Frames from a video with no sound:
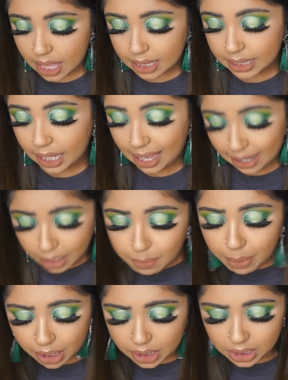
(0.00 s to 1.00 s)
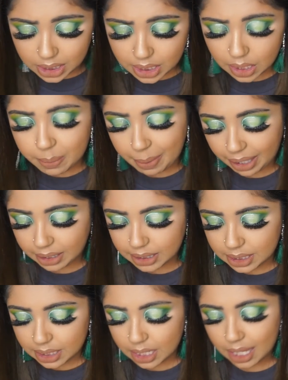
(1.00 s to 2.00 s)
they unbuckled her
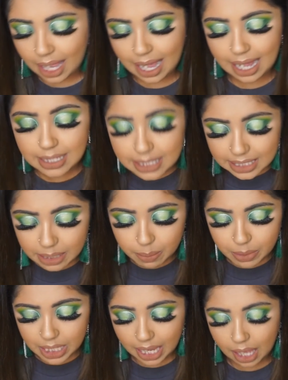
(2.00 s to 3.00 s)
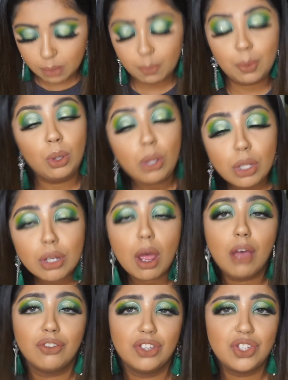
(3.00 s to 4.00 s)
belt, unzipped and pulled
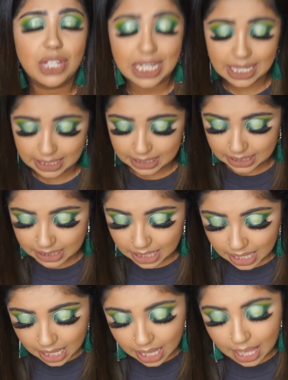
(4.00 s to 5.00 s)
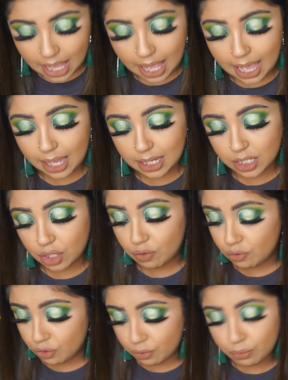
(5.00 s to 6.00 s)
off the jeans, and
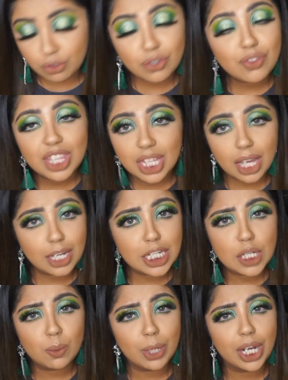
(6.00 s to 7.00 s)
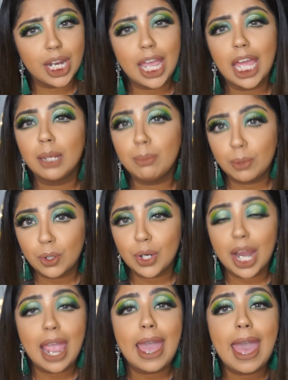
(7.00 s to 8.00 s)
removed the underwear and more.
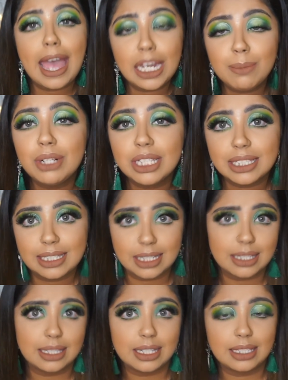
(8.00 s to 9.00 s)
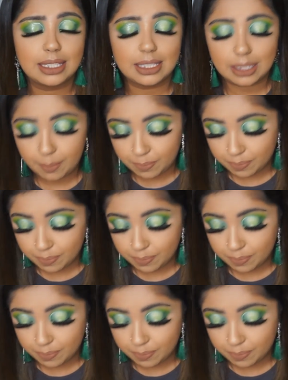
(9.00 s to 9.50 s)
Animals did this.